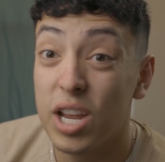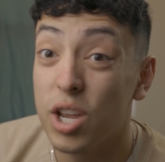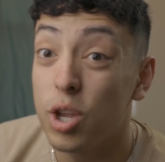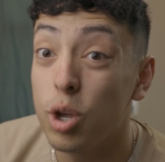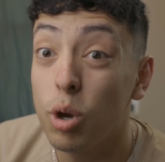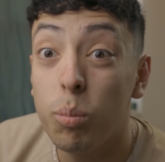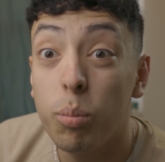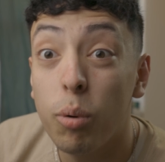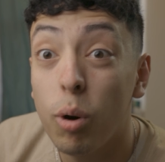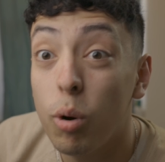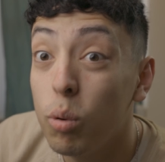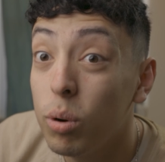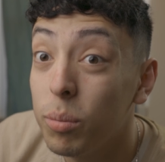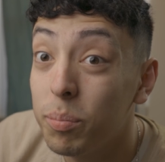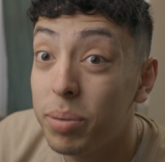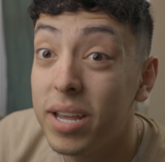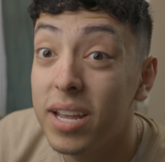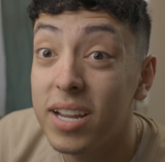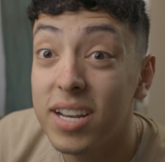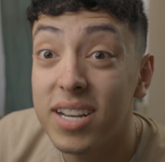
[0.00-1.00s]
Your boy would
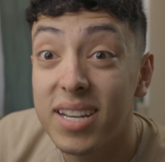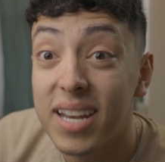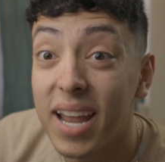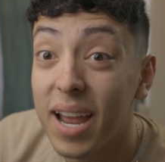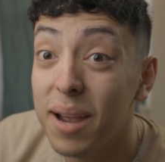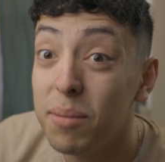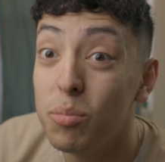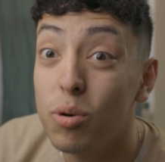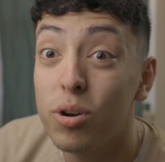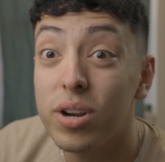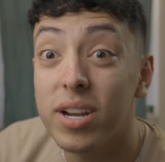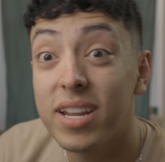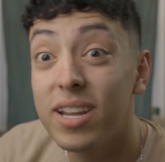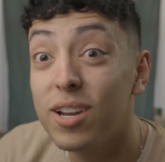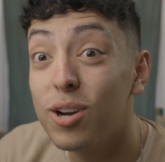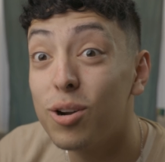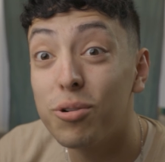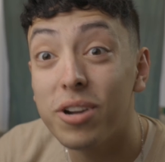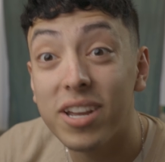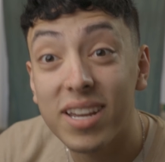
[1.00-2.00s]
be in debt more than he
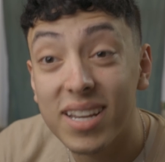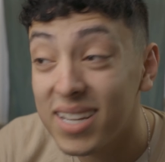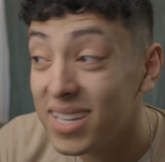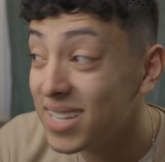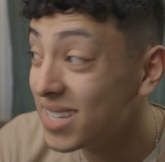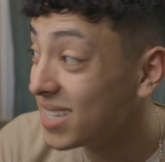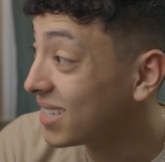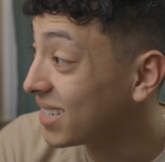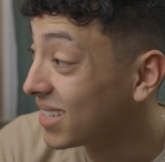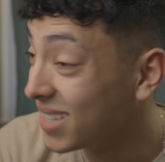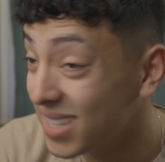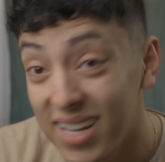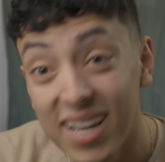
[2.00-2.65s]
already is.